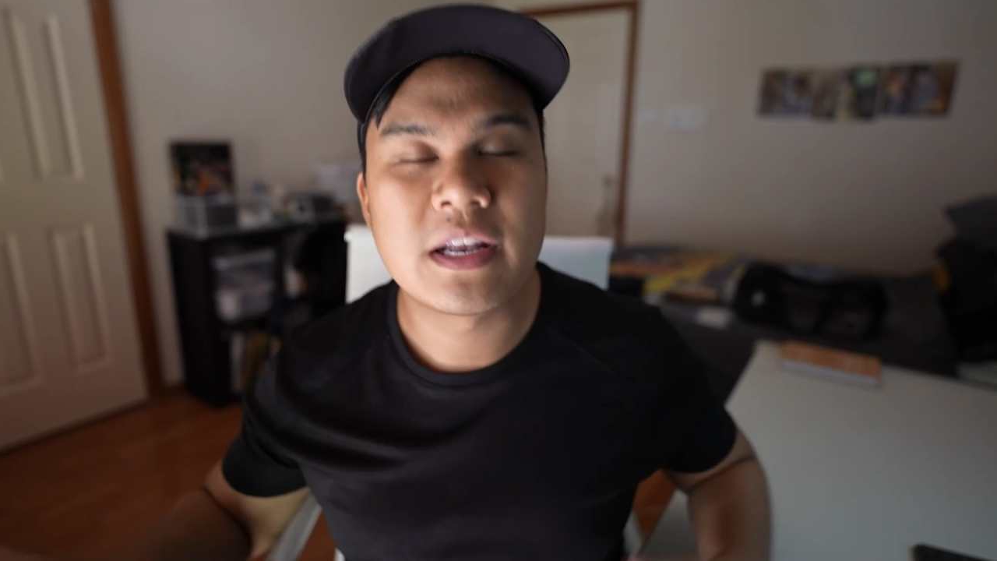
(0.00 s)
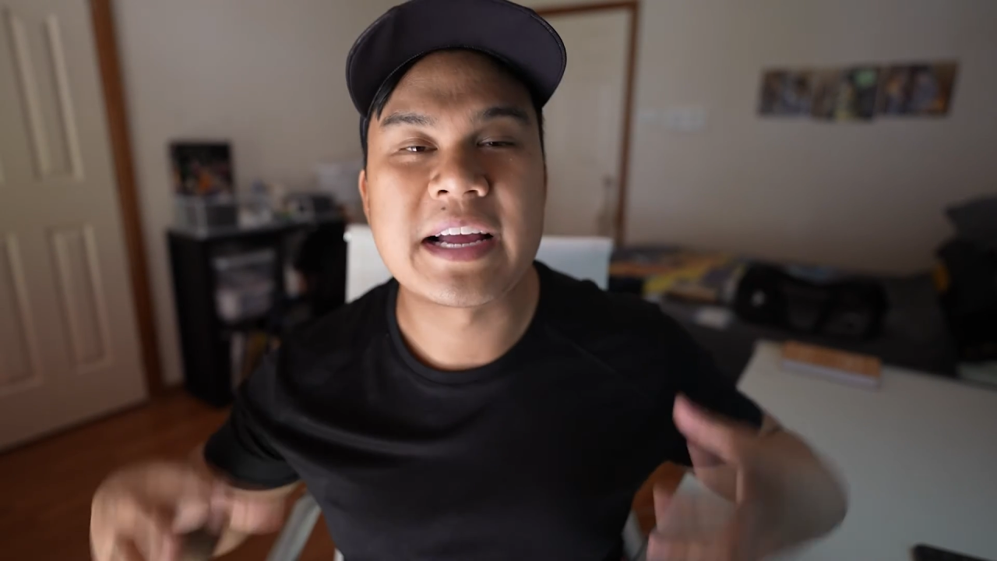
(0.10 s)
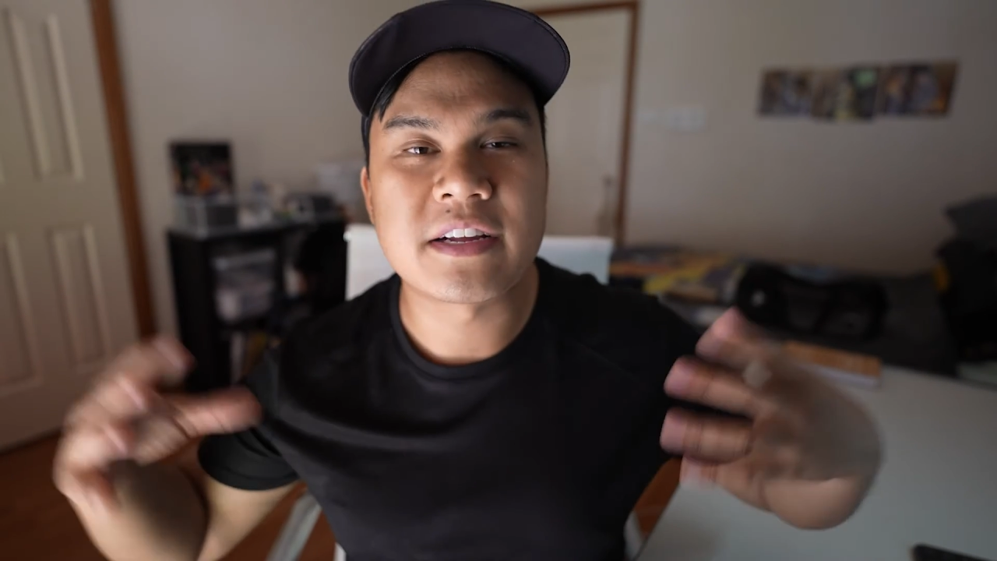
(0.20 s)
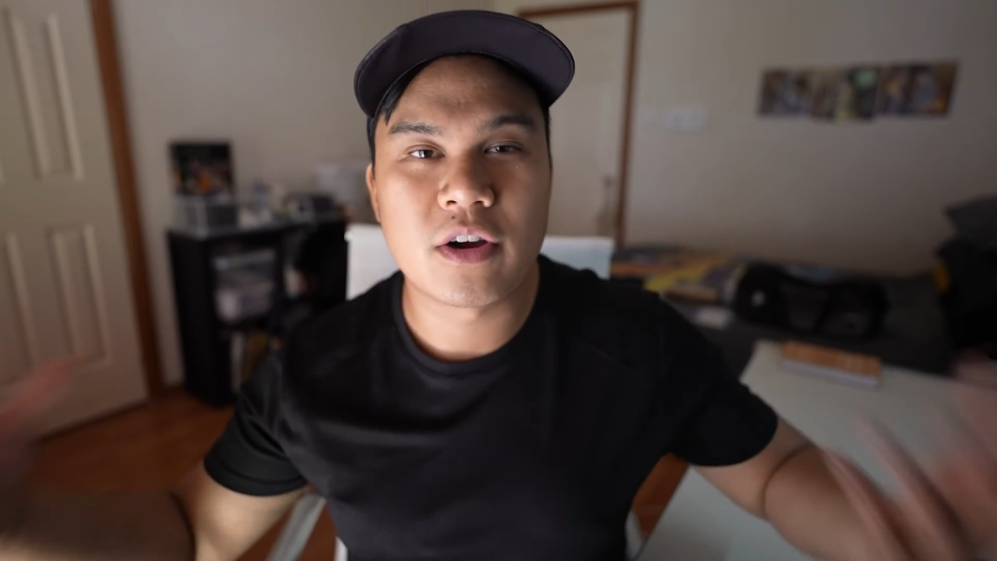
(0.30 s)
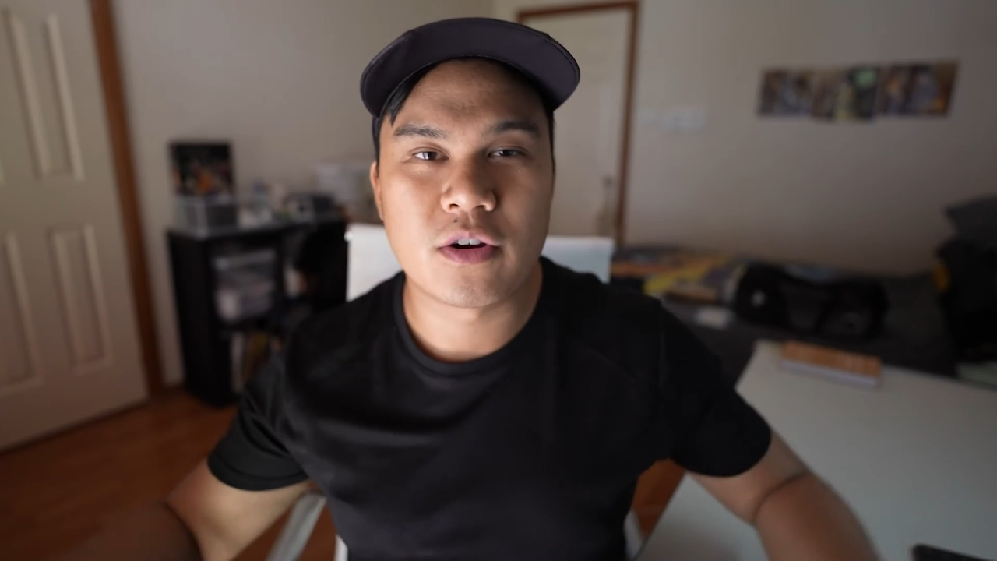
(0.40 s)

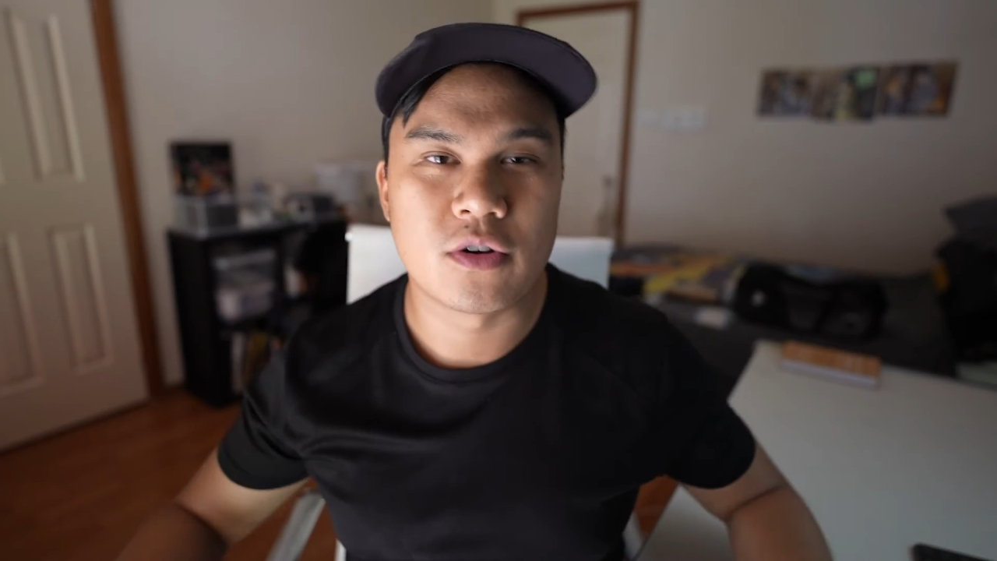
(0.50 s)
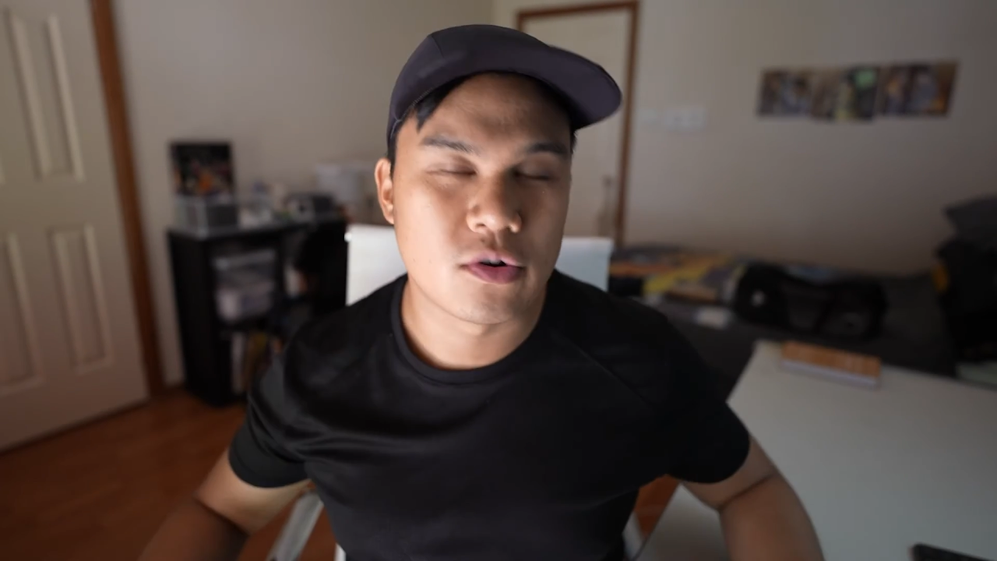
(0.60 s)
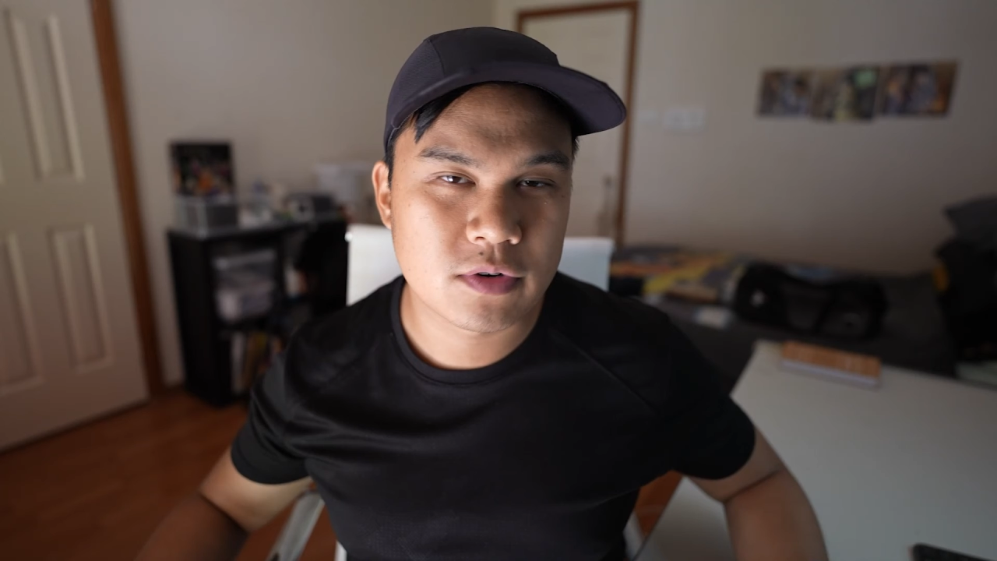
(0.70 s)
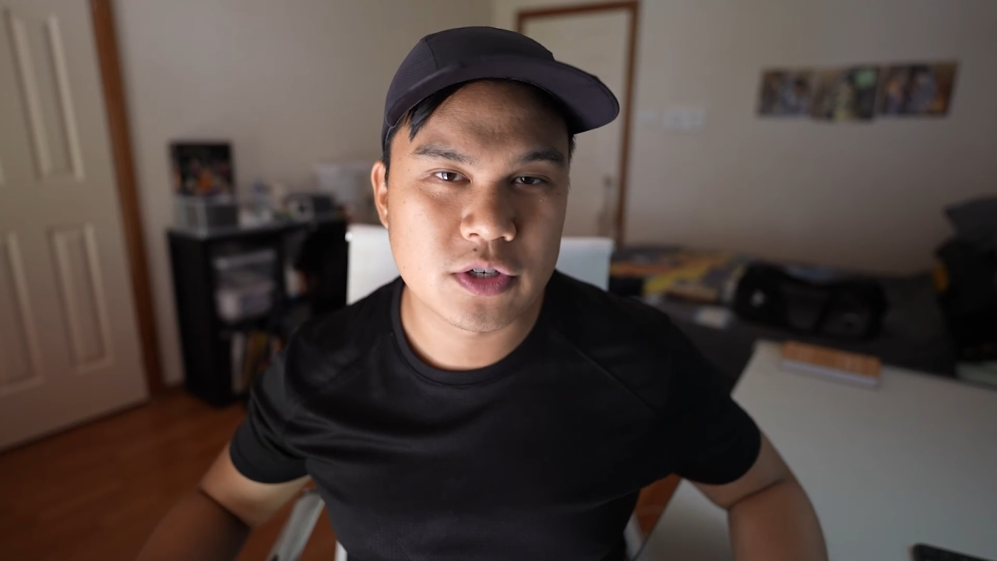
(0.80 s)
let go of